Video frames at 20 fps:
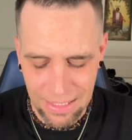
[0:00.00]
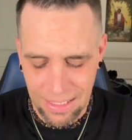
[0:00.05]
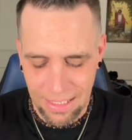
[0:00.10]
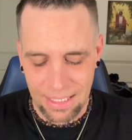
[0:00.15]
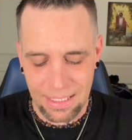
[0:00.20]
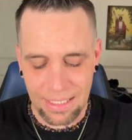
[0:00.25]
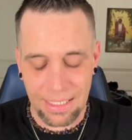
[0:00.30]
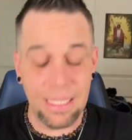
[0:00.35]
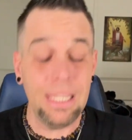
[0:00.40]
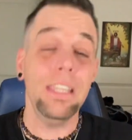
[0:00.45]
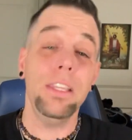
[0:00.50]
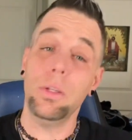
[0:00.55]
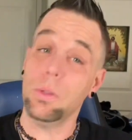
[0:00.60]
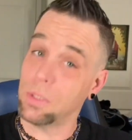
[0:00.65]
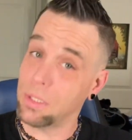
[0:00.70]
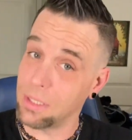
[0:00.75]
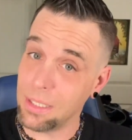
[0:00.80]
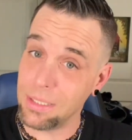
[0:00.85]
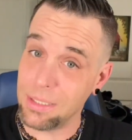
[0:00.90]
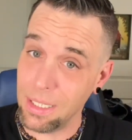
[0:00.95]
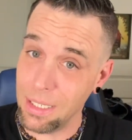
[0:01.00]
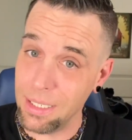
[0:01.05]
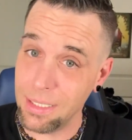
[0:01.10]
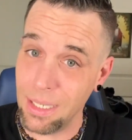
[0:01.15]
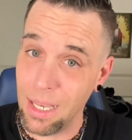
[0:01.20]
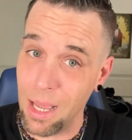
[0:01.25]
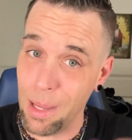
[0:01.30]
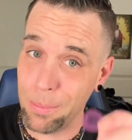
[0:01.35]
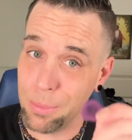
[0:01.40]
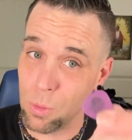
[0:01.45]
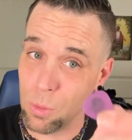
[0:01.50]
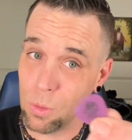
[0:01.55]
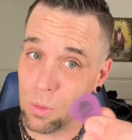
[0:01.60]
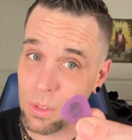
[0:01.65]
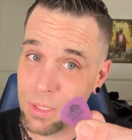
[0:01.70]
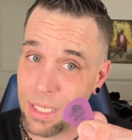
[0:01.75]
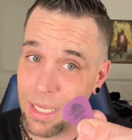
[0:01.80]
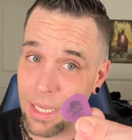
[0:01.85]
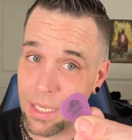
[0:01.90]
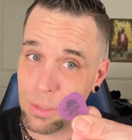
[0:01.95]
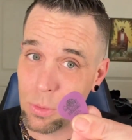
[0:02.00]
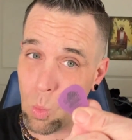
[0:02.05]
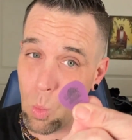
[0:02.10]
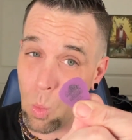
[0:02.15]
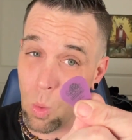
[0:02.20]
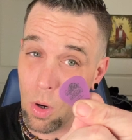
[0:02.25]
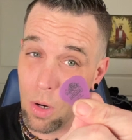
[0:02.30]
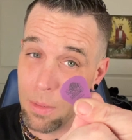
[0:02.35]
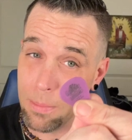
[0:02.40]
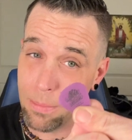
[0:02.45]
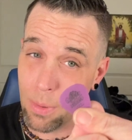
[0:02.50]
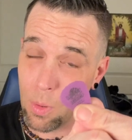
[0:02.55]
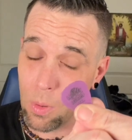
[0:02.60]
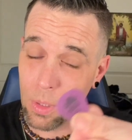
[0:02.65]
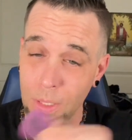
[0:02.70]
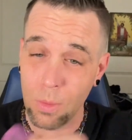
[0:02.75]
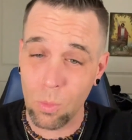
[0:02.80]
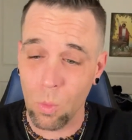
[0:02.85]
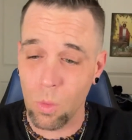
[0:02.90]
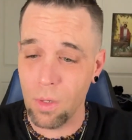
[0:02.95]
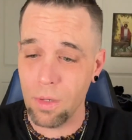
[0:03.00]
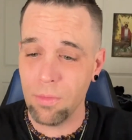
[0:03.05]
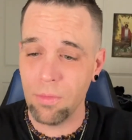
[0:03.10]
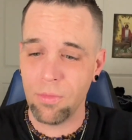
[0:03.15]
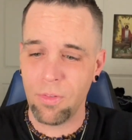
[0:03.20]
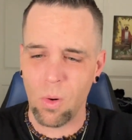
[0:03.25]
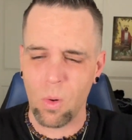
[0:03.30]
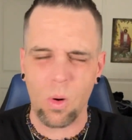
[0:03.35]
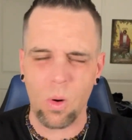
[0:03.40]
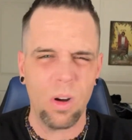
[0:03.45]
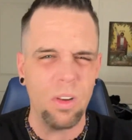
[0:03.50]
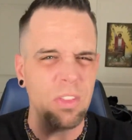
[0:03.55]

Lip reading: And he uses a Dunlop Tortex 1.14.